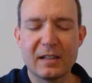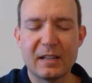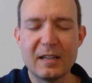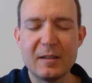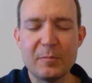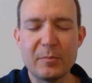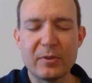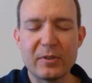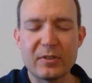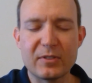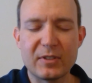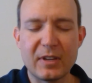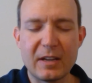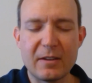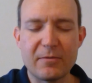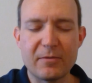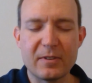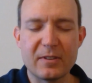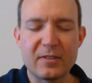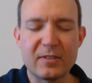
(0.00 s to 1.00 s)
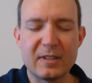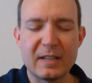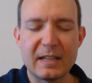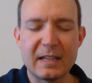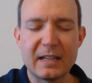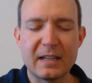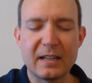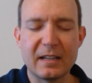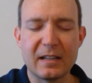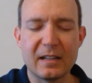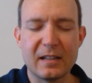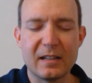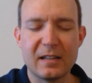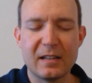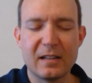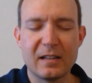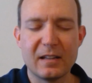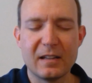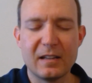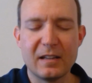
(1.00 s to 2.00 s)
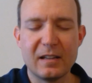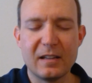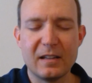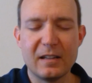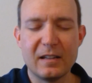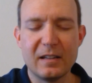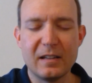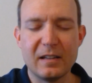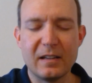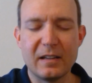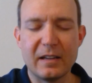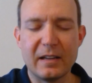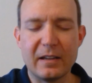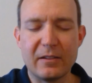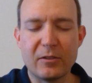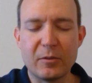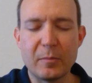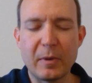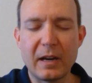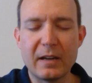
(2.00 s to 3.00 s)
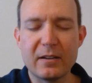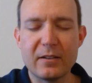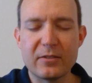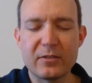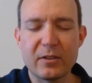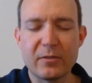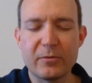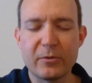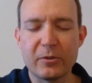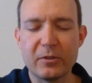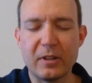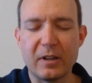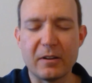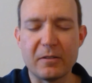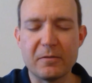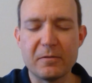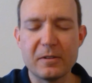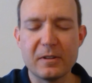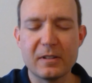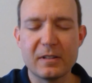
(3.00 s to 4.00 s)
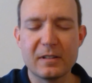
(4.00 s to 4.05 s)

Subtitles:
Keep us safe this day and remind us of your love.